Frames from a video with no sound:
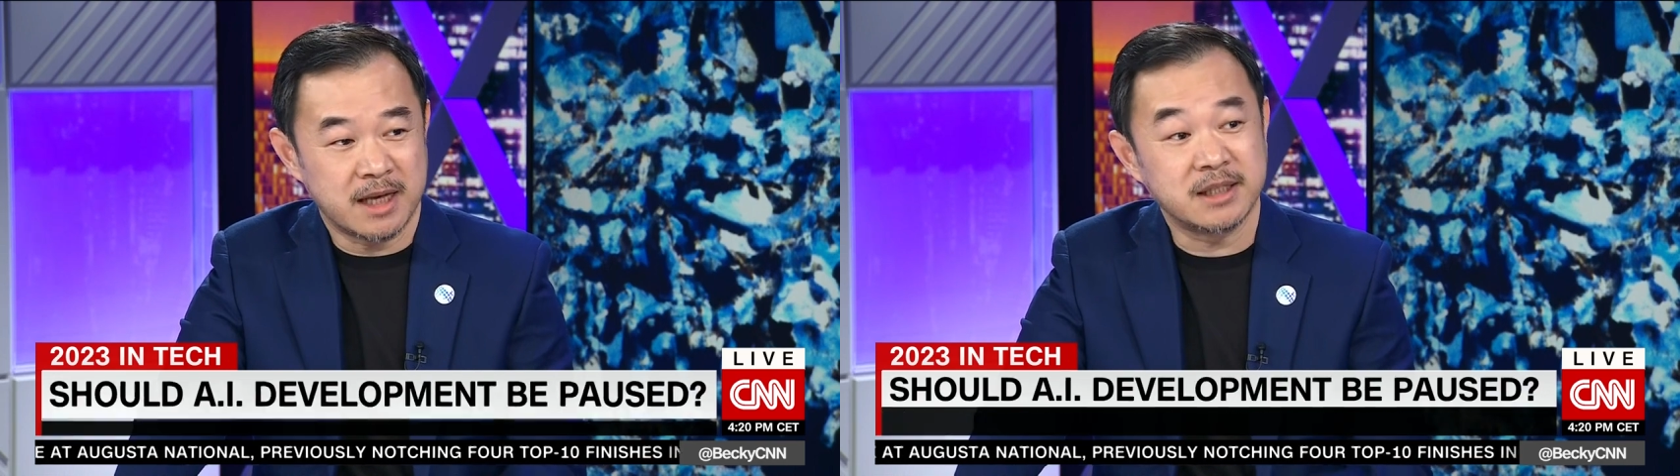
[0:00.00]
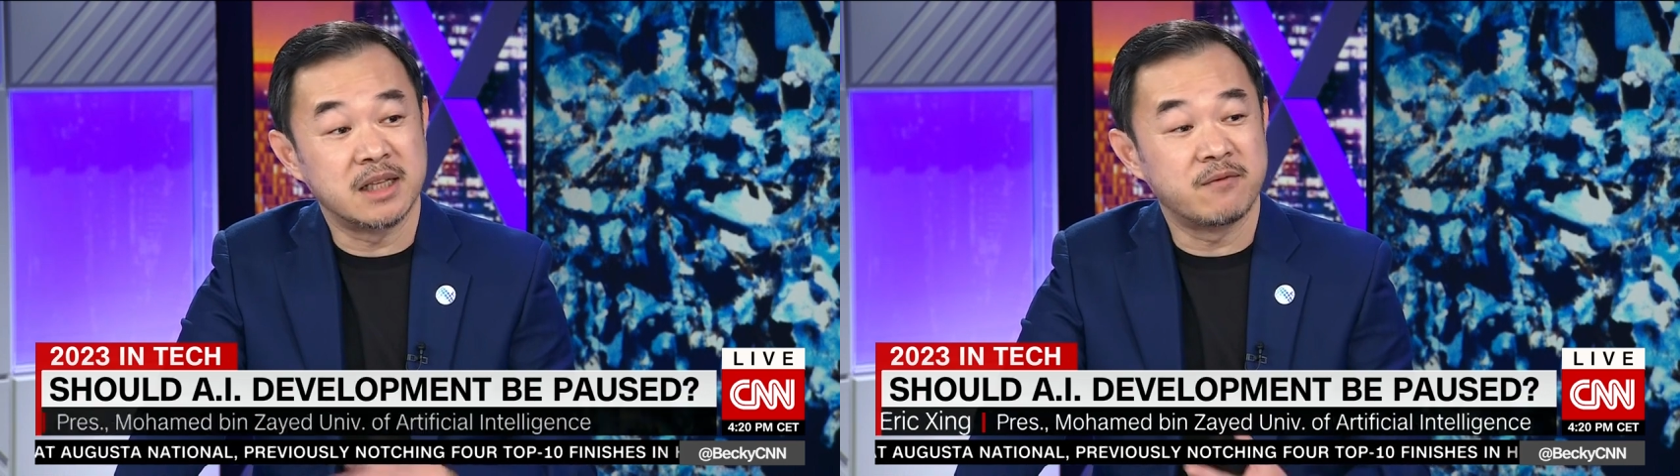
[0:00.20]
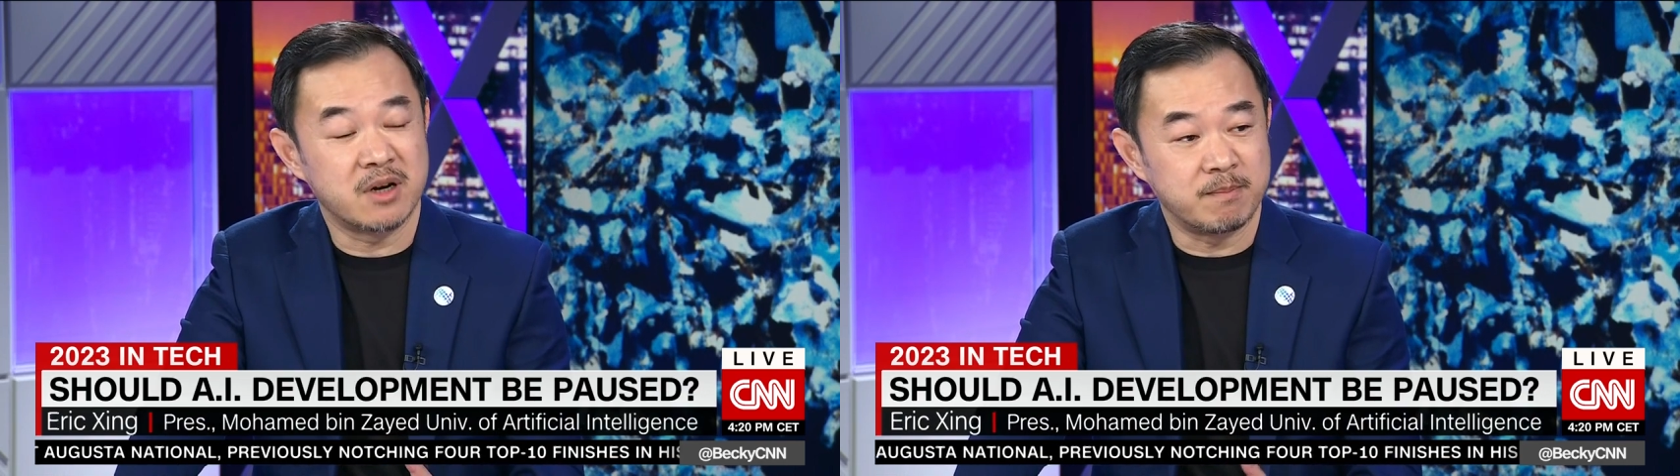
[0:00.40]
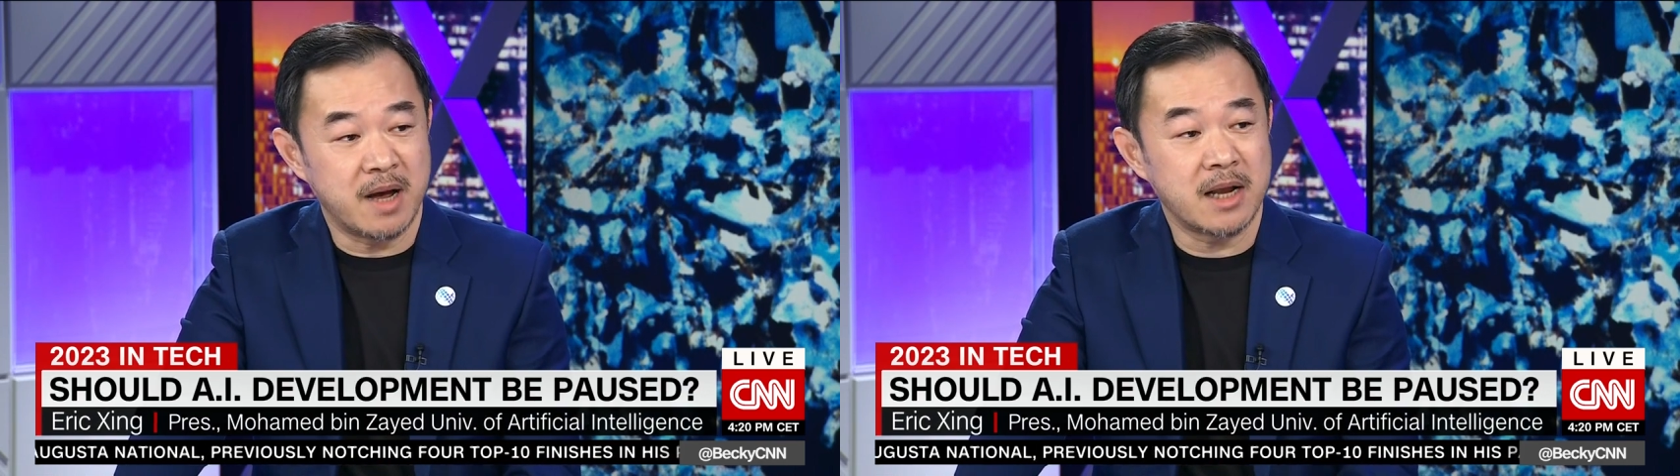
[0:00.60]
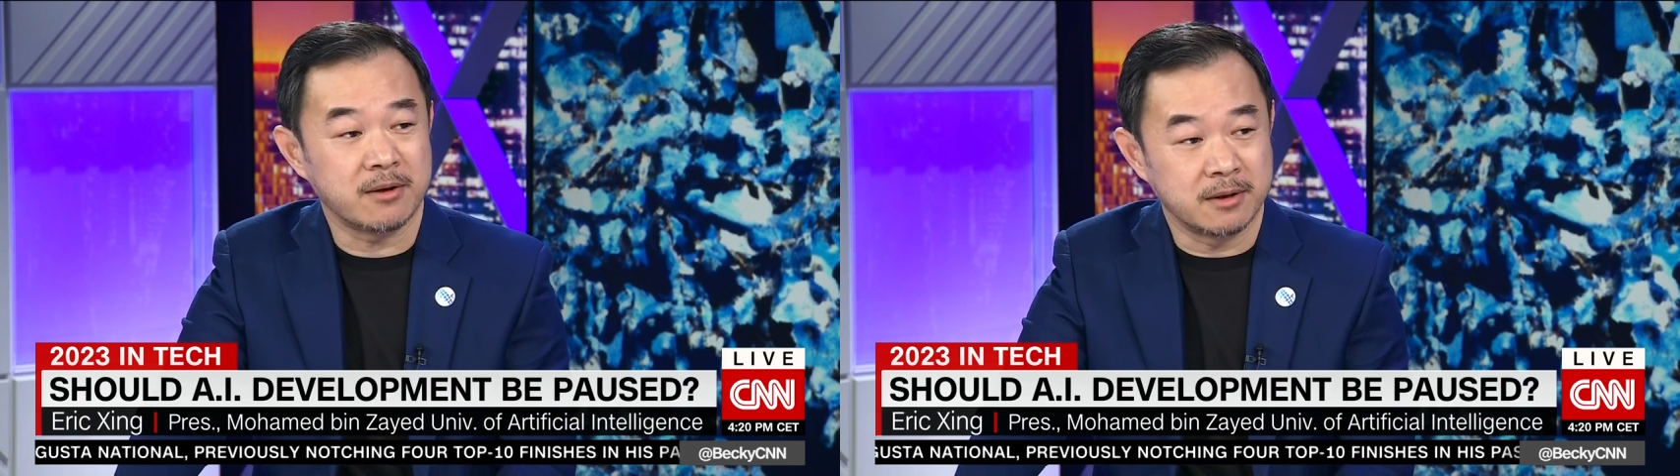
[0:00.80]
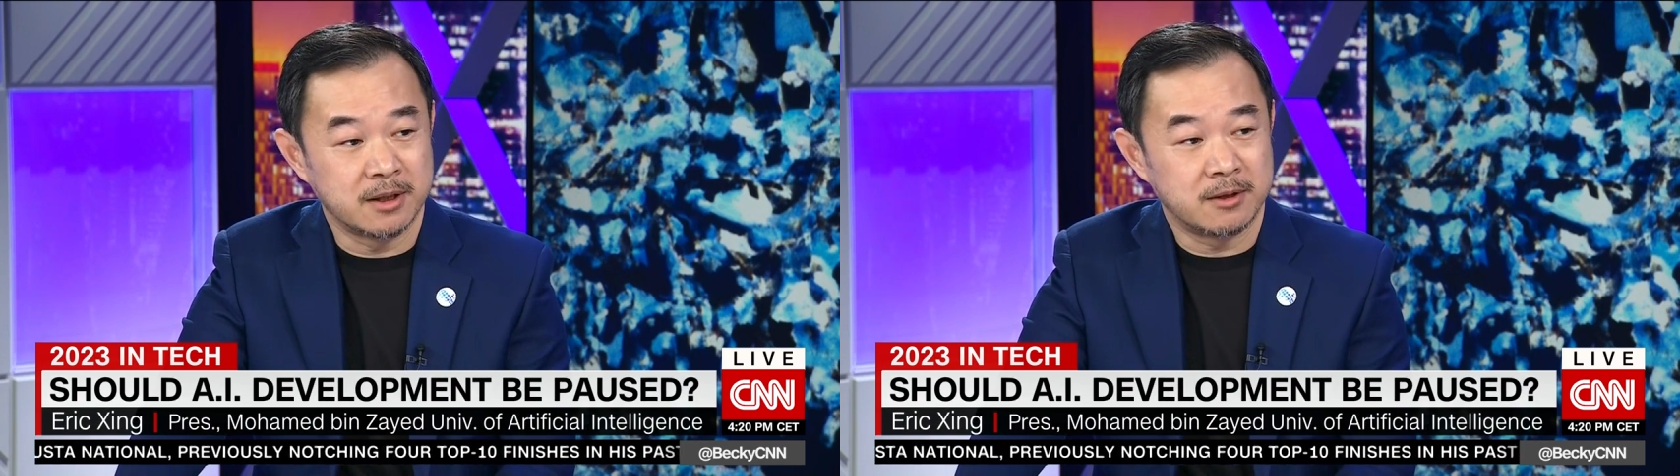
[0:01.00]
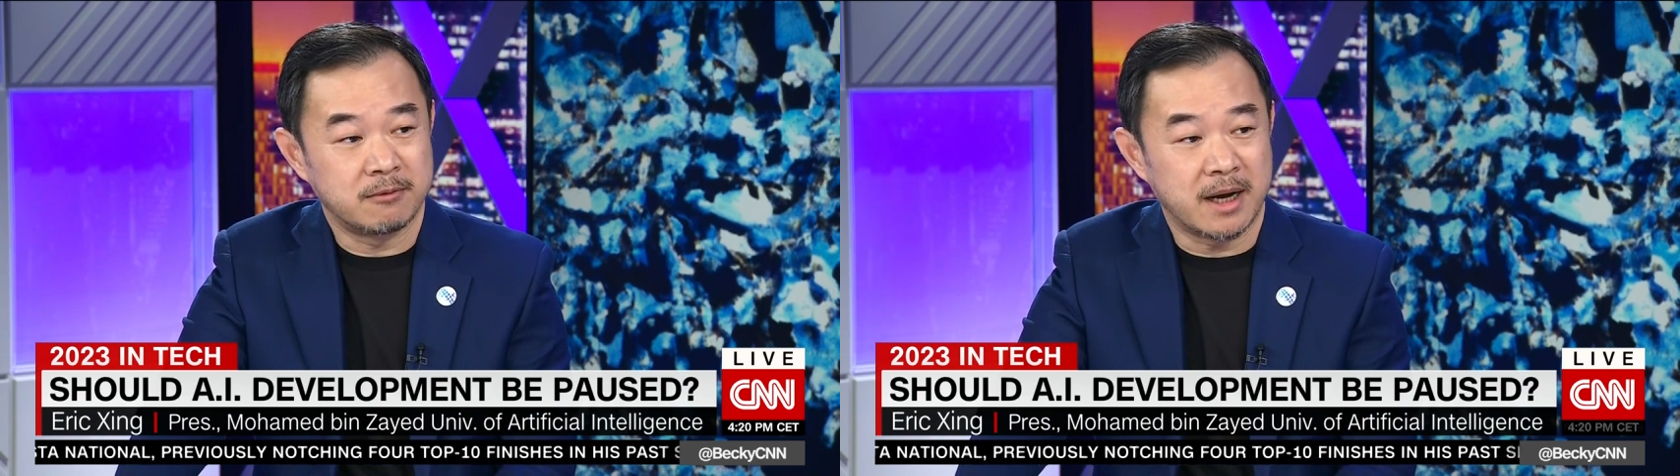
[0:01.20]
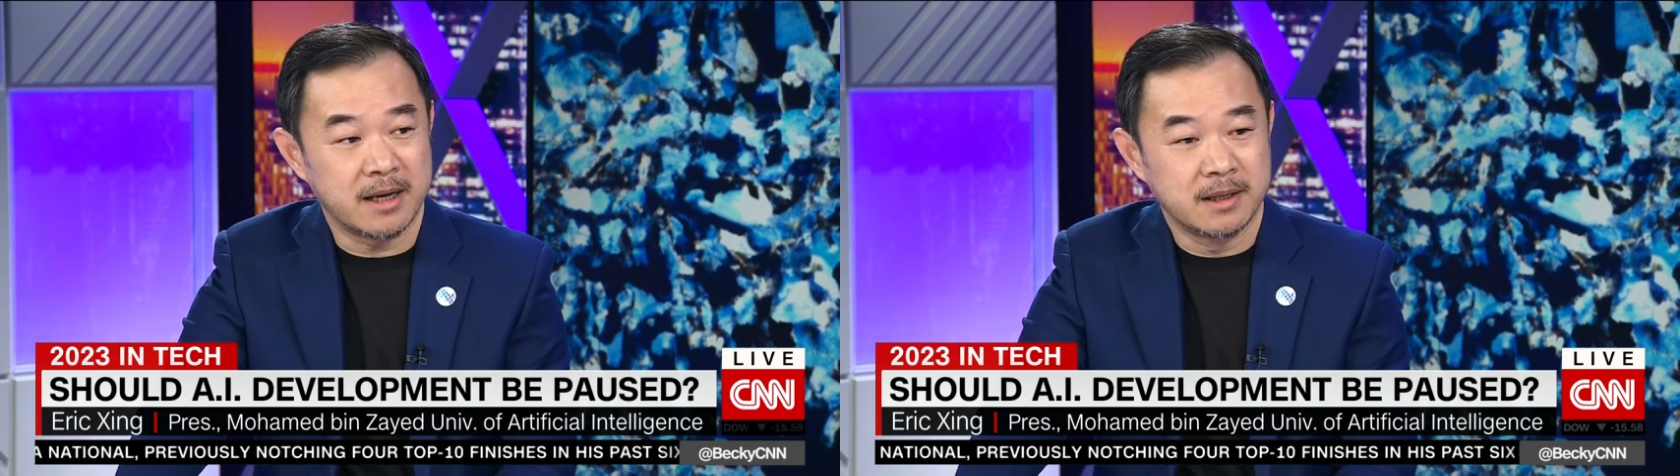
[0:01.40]
that's a different matter,
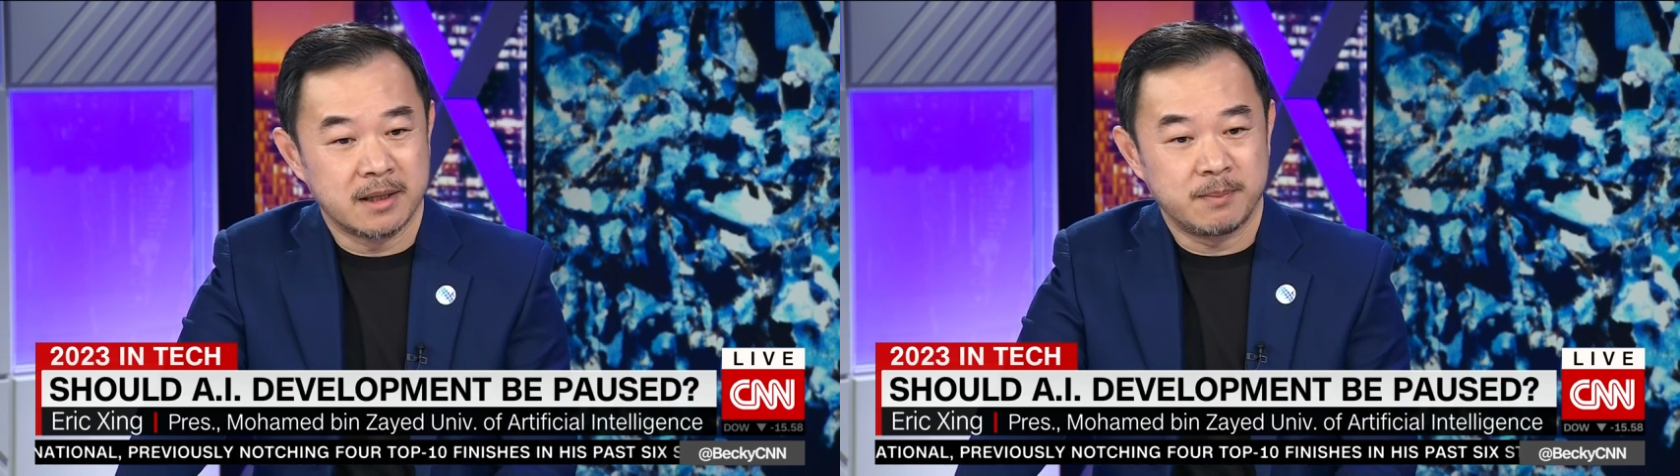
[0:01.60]
right?